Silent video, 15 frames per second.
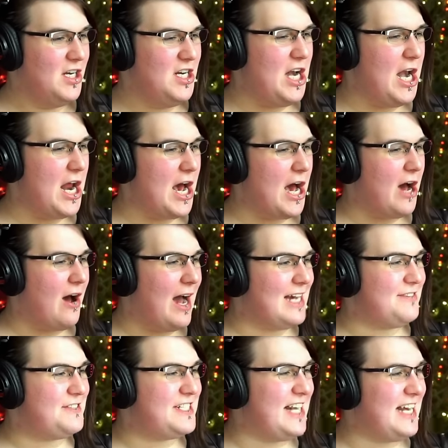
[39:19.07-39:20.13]
No, I
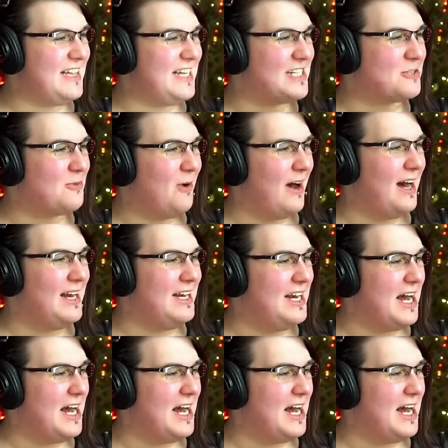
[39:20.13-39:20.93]
seen this one.